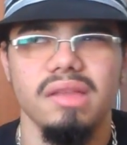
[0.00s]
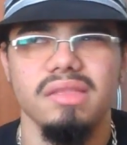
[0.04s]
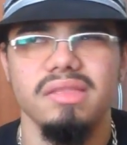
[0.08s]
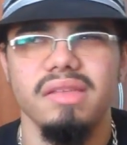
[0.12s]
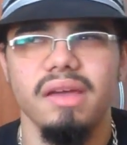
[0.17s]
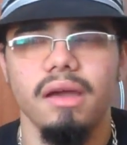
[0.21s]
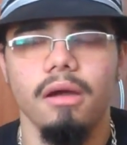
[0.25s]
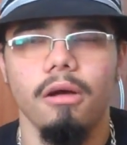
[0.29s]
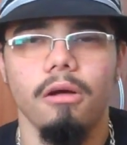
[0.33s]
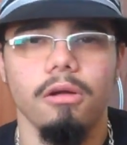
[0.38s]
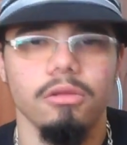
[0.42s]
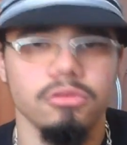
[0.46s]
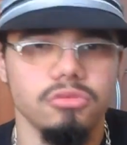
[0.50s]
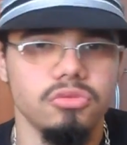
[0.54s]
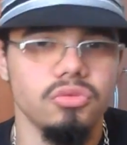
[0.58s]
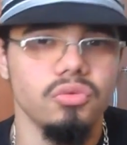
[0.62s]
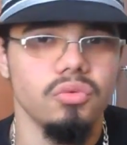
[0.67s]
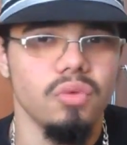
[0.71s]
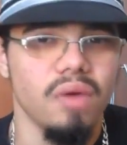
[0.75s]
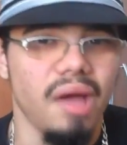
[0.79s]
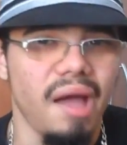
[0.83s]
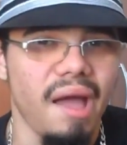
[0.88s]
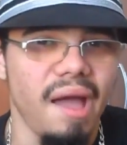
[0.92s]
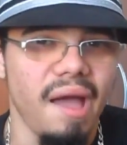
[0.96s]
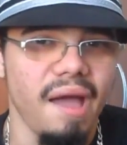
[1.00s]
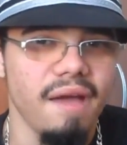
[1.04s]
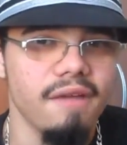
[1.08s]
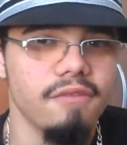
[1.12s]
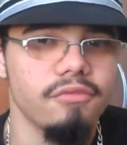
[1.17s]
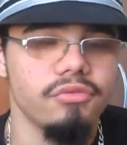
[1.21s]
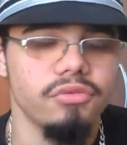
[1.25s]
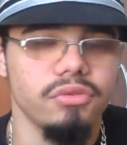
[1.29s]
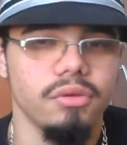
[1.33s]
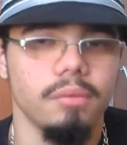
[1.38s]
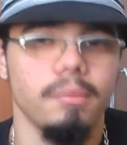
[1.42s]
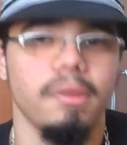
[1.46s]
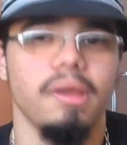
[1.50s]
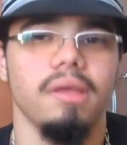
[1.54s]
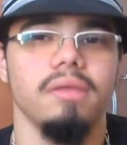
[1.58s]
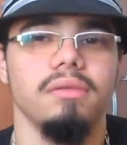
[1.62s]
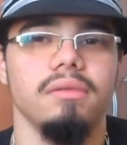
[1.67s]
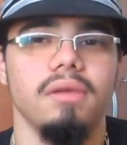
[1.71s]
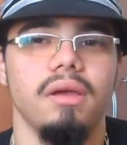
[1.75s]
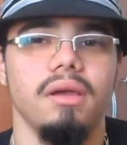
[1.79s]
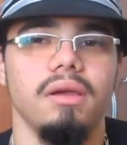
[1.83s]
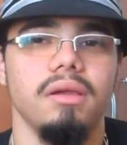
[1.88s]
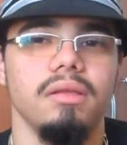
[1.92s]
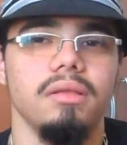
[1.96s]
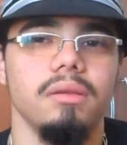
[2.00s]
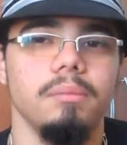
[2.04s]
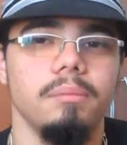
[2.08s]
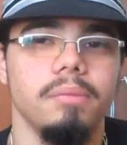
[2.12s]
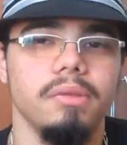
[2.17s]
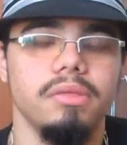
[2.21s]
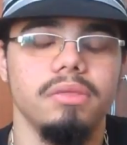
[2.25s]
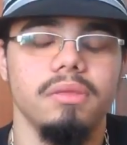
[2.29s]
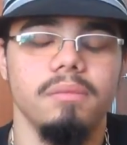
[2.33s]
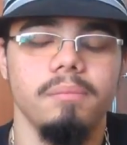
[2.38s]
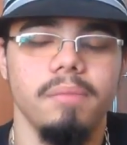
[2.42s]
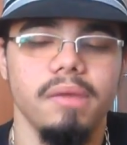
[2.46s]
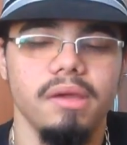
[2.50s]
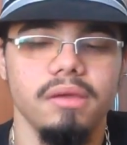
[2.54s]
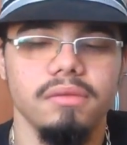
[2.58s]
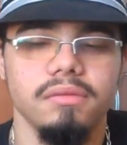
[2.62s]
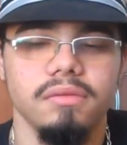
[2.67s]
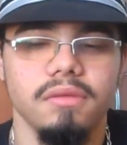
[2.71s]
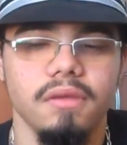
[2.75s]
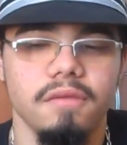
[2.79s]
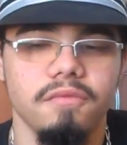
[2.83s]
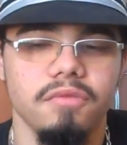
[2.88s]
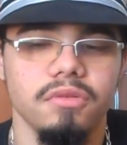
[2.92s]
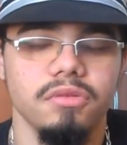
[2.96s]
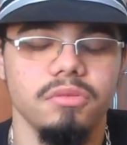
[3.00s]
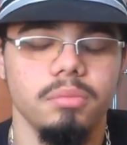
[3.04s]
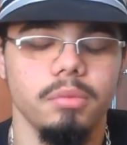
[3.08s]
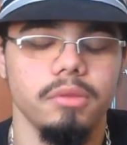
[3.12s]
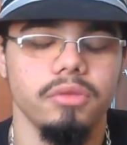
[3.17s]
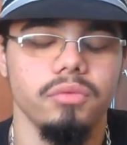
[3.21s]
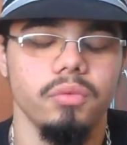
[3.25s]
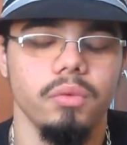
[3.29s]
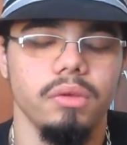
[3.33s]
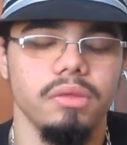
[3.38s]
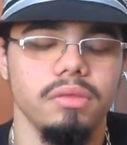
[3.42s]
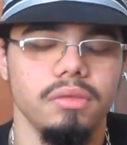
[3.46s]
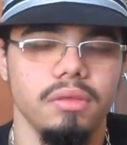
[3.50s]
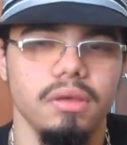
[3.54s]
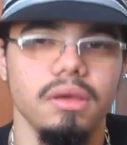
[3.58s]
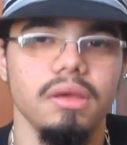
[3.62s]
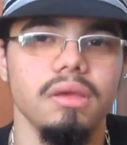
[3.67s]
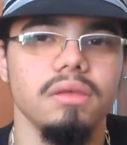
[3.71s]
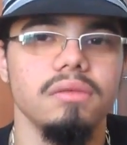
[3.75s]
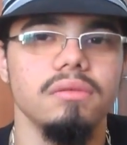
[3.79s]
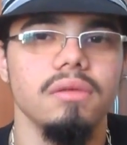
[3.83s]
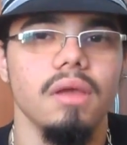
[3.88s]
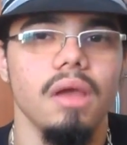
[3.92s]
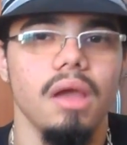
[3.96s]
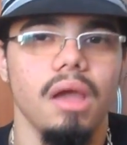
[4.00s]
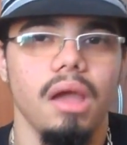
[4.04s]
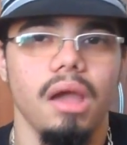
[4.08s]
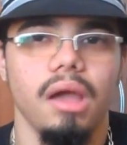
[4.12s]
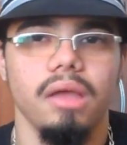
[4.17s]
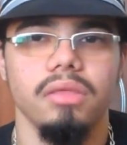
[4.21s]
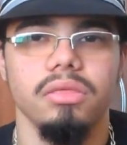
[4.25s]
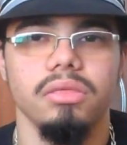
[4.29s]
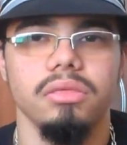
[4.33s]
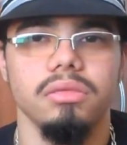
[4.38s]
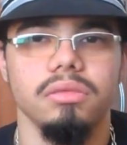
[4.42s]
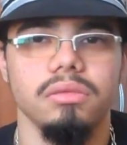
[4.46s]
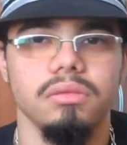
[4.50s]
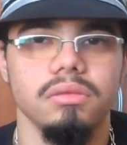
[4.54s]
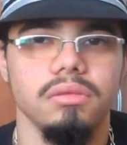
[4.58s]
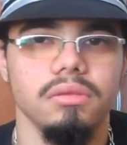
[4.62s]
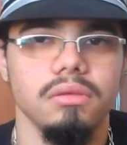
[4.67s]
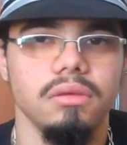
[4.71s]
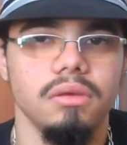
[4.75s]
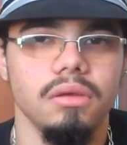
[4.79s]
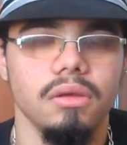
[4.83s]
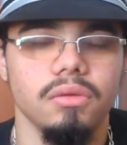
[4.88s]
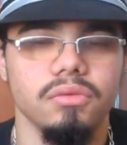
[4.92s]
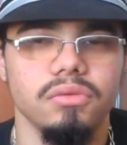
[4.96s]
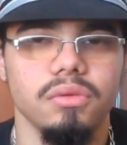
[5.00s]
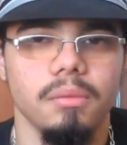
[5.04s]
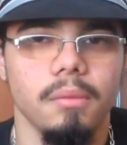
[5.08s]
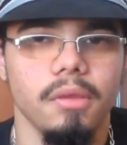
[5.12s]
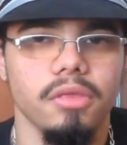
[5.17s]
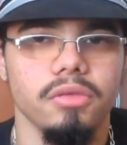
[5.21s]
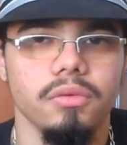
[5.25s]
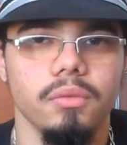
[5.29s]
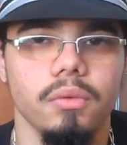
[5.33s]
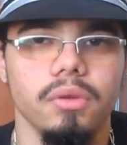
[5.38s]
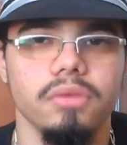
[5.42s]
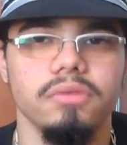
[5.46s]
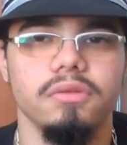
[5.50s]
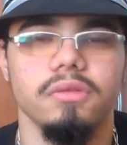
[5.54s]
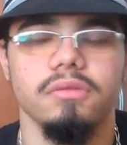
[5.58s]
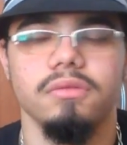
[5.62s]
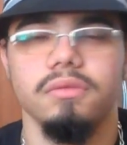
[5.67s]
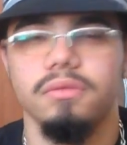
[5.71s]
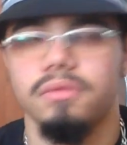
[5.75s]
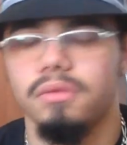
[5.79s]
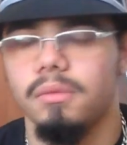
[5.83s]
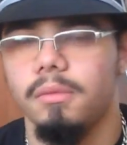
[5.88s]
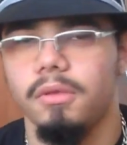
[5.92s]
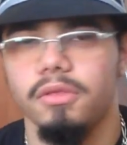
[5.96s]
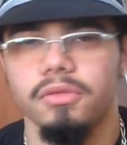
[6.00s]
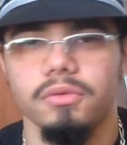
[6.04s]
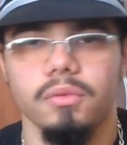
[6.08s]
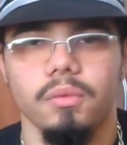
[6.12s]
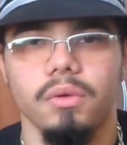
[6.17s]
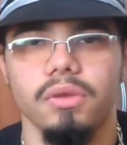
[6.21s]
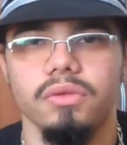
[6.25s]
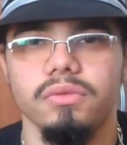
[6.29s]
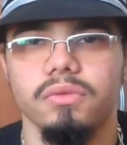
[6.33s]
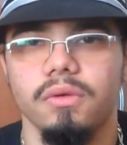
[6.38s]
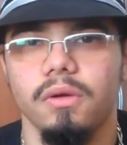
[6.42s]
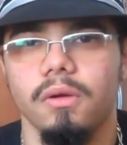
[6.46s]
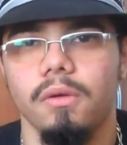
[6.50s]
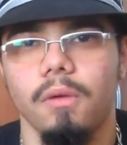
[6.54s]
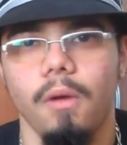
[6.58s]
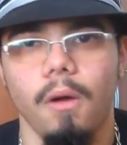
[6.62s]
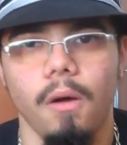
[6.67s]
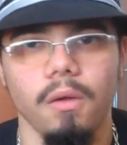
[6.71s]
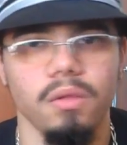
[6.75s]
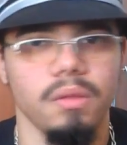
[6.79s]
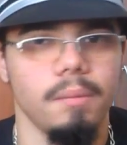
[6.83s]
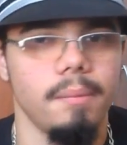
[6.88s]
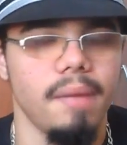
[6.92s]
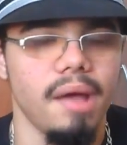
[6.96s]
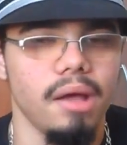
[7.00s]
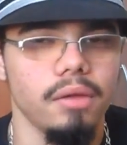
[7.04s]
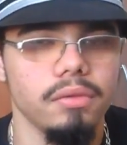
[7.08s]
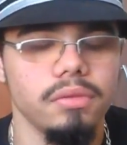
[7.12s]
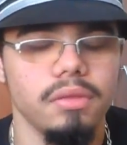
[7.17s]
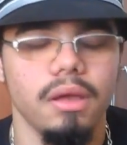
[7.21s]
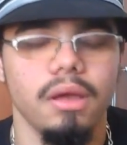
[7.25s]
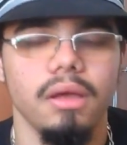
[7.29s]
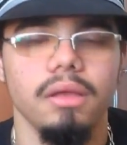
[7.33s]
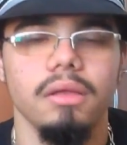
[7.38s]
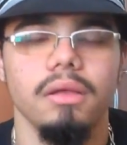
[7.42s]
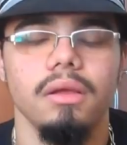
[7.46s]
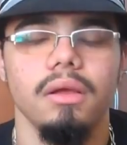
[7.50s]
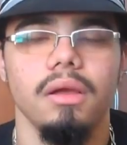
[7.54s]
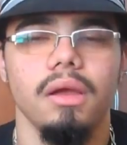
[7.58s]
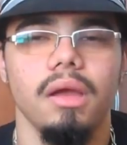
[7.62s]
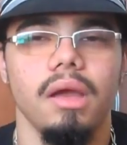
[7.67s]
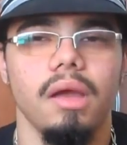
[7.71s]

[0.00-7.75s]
they all do have some hentai in it, but the biggest difference between these and, you know, some other ones is some other ones are all about that.